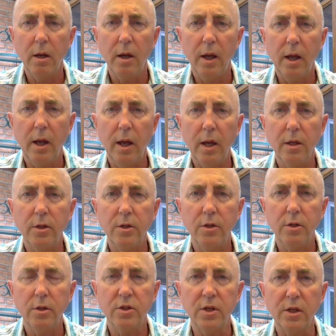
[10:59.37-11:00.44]
And
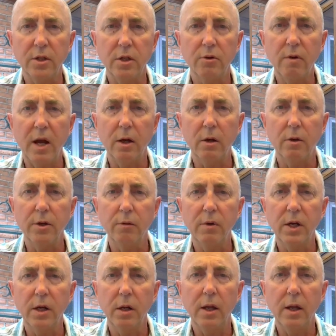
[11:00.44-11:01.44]
you set the drag on your reel.